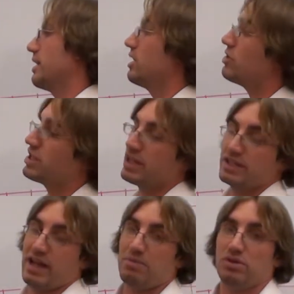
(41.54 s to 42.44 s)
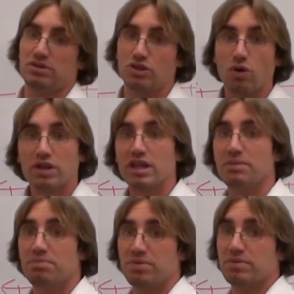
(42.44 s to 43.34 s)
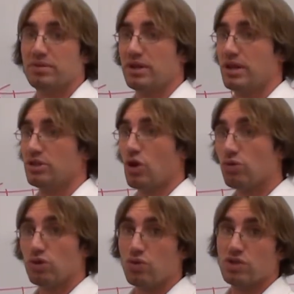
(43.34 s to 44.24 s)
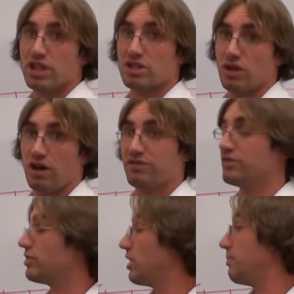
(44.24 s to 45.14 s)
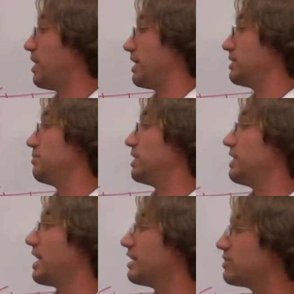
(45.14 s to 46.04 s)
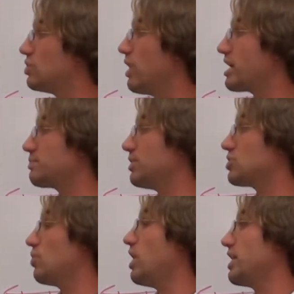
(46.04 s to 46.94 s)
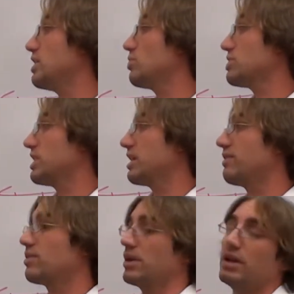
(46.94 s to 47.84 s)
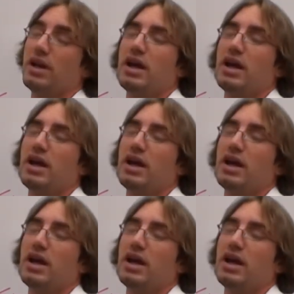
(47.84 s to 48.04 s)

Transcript: Here's the example. Don't lose this off your mind, but negative 2x plus y equals negative 3.